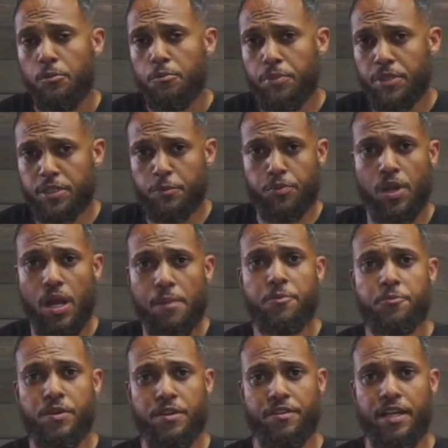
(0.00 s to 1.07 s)
But the problem
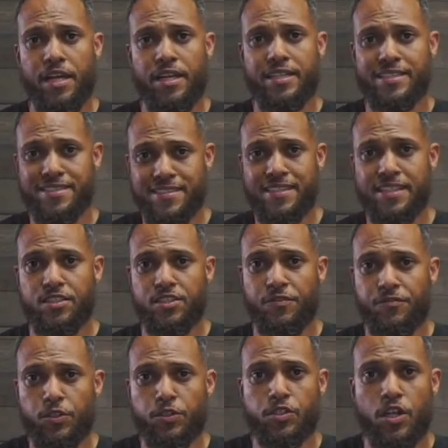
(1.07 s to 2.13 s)
with that is this. If
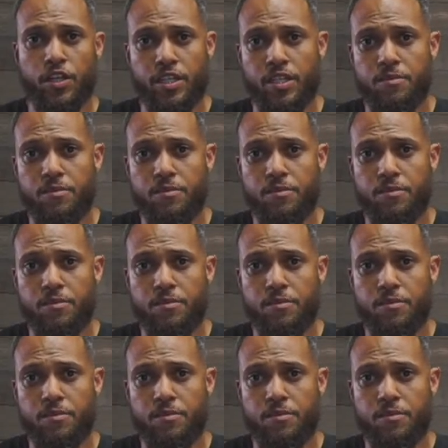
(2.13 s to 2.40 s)
they're talking